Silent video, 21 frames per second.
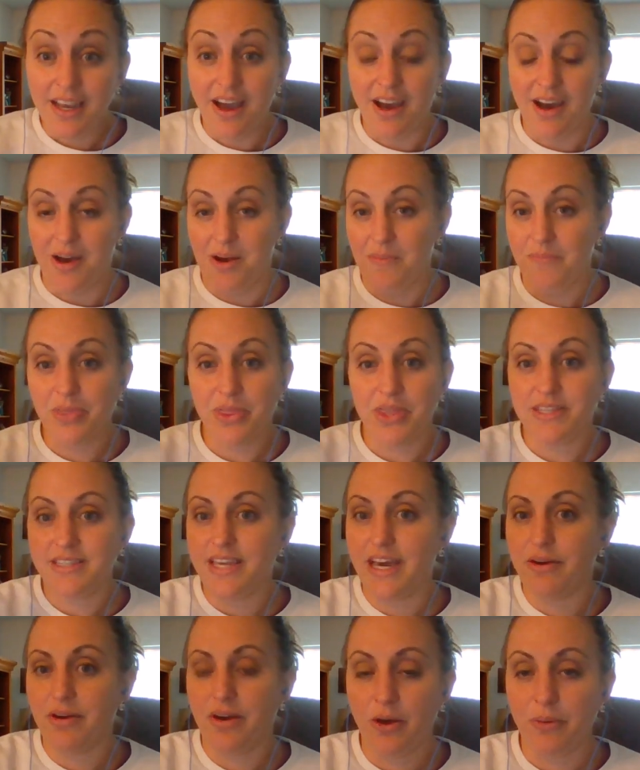
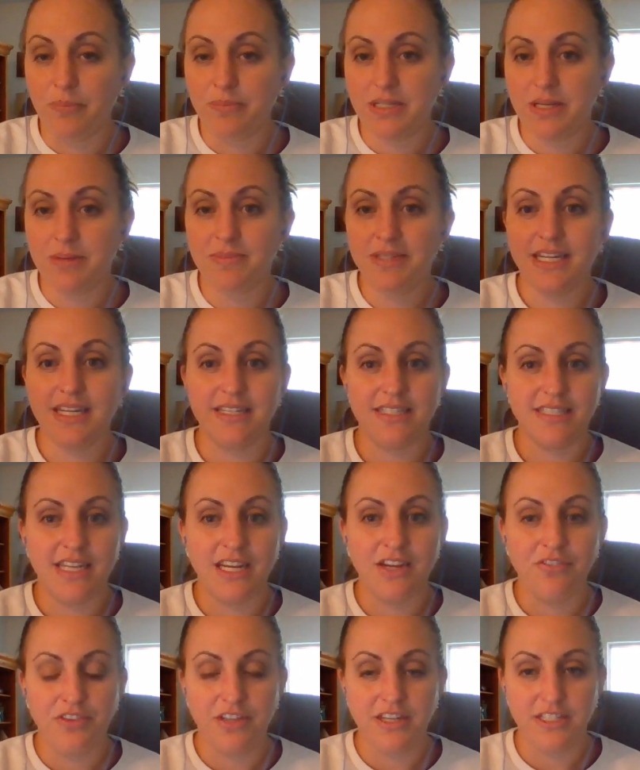that helped him to get
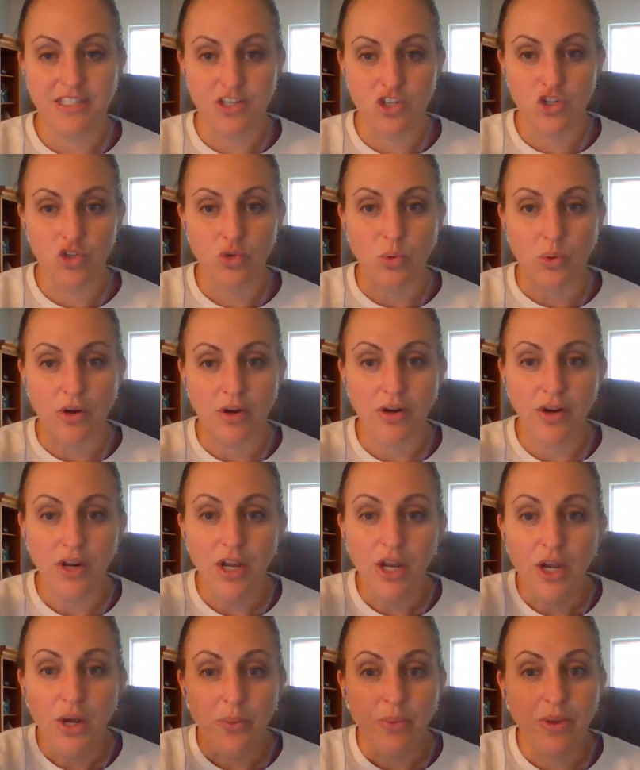safely to shore.
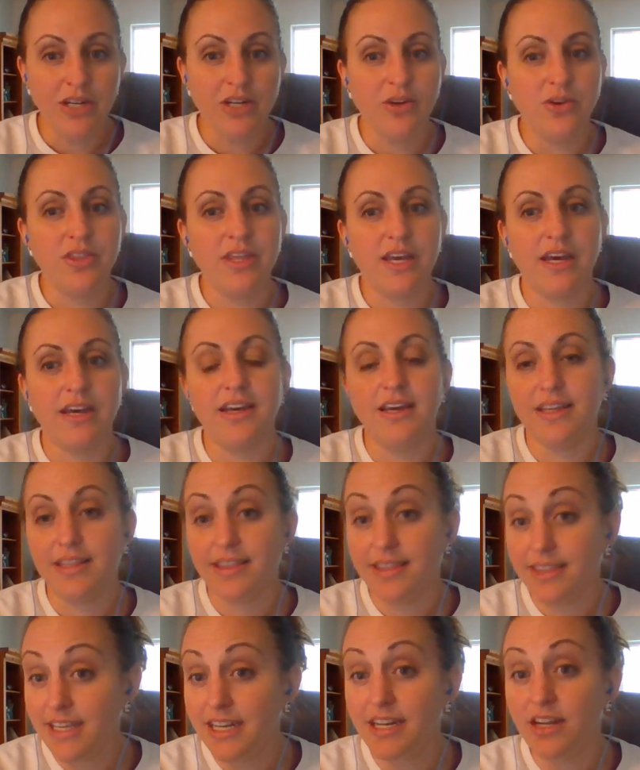We know that
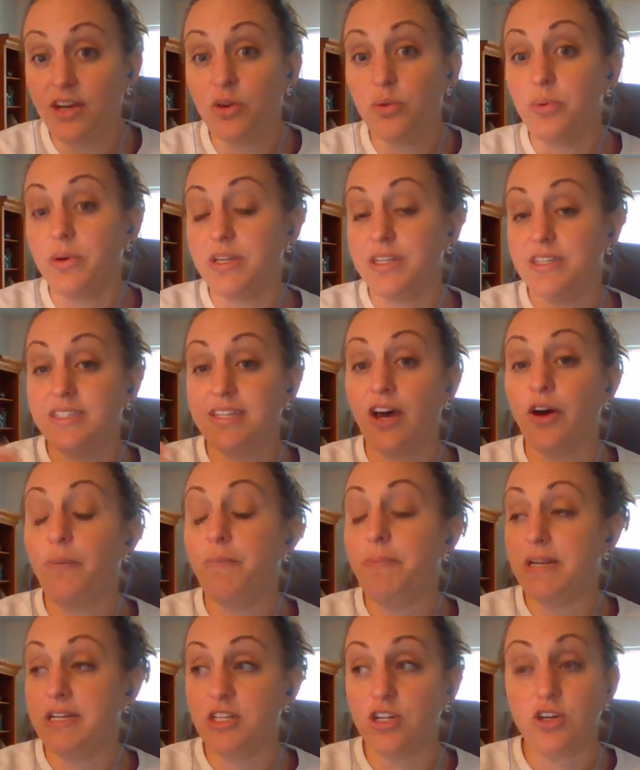Athena was
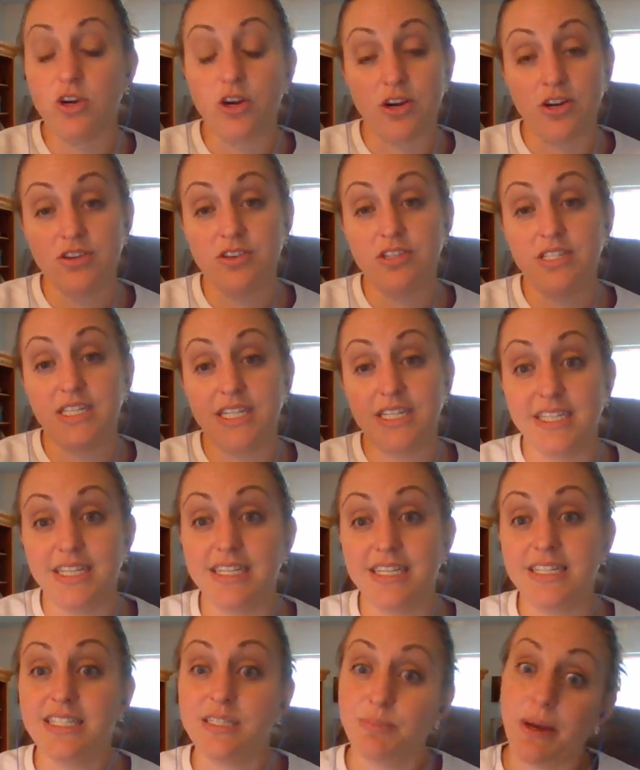helping to guard
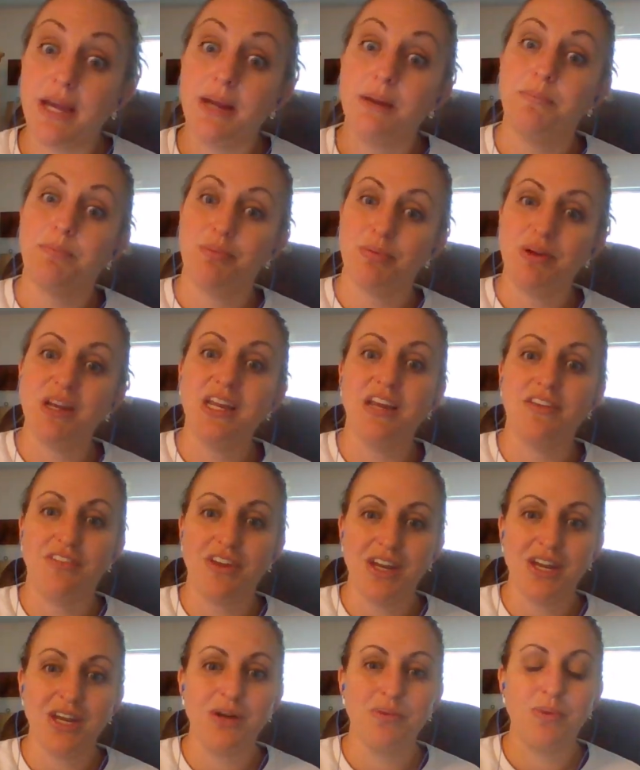Odysseus by
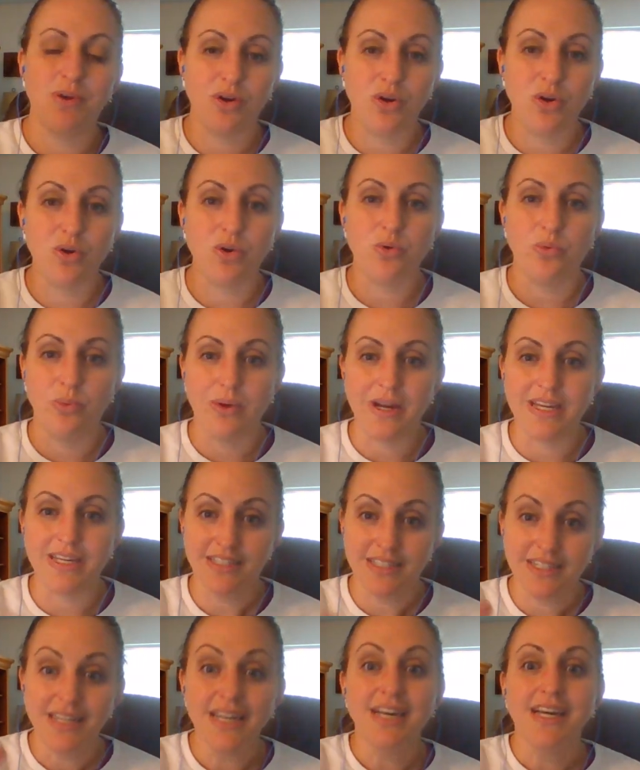giving him a good
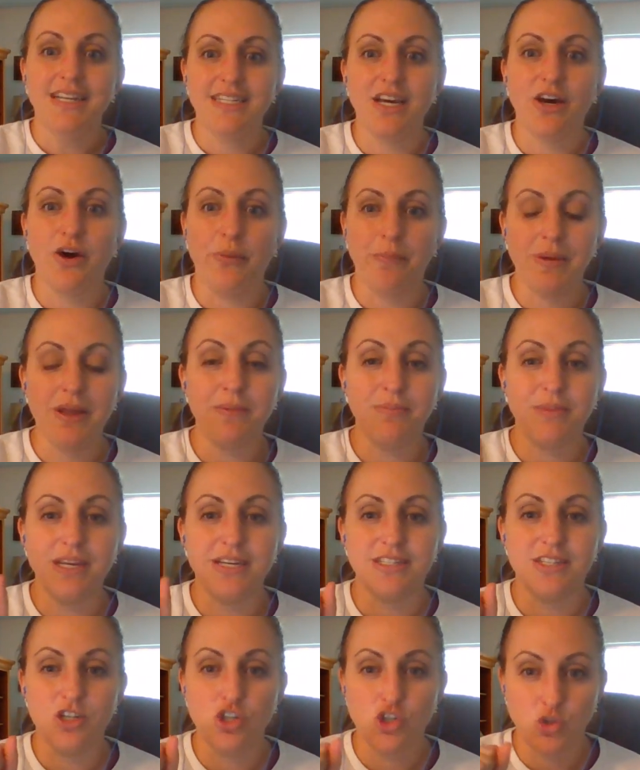wind to help him
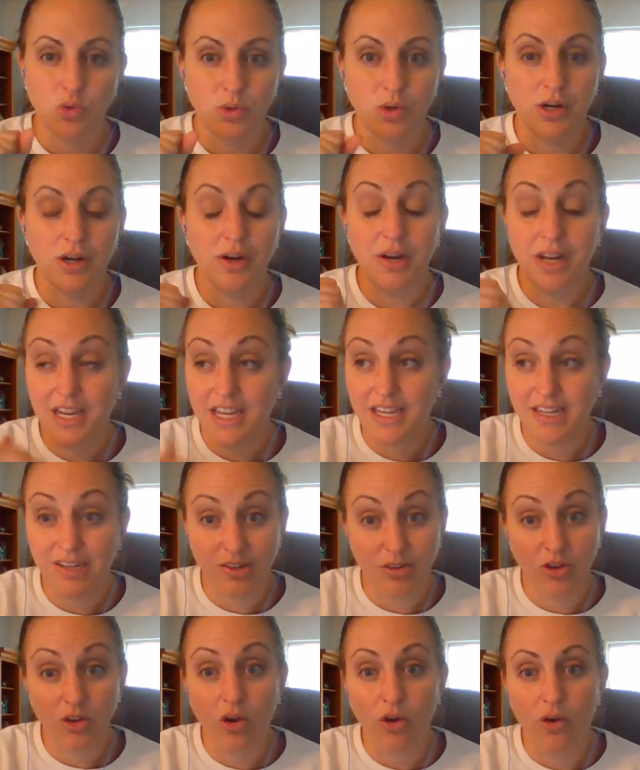get to shore
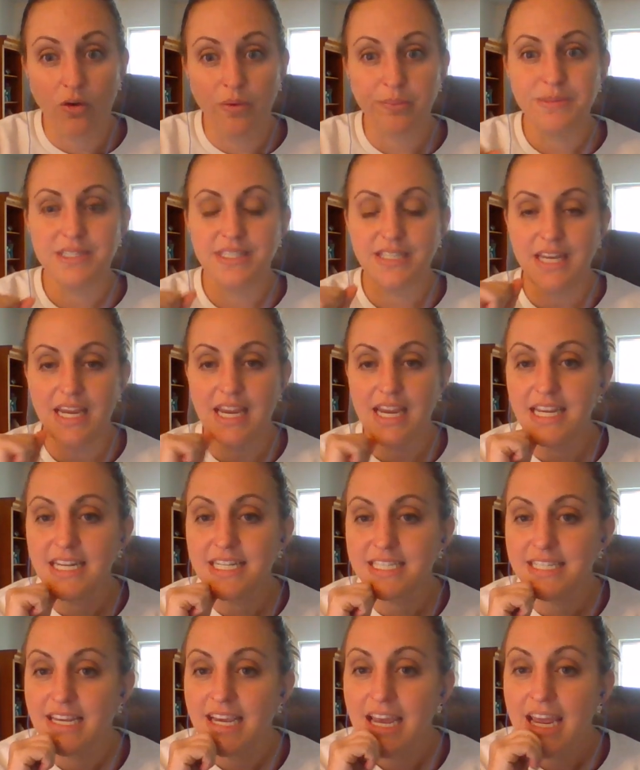in calm
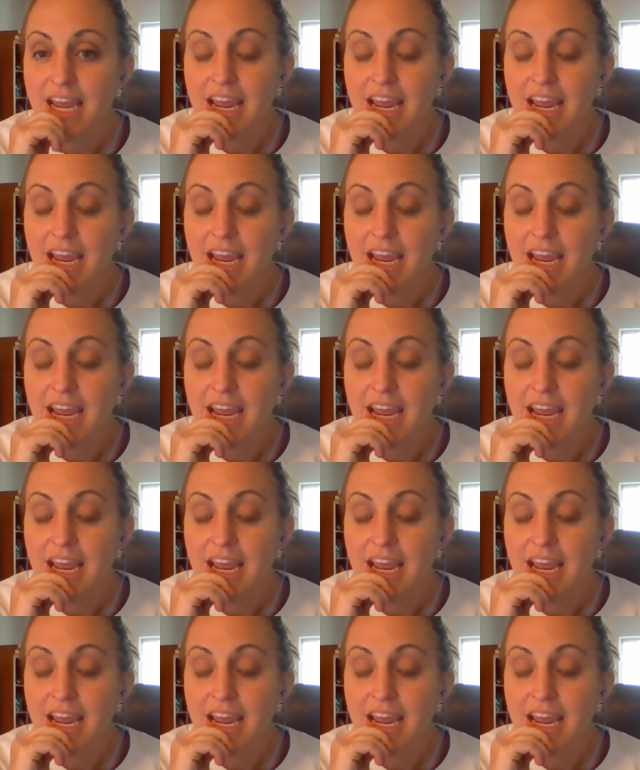seas.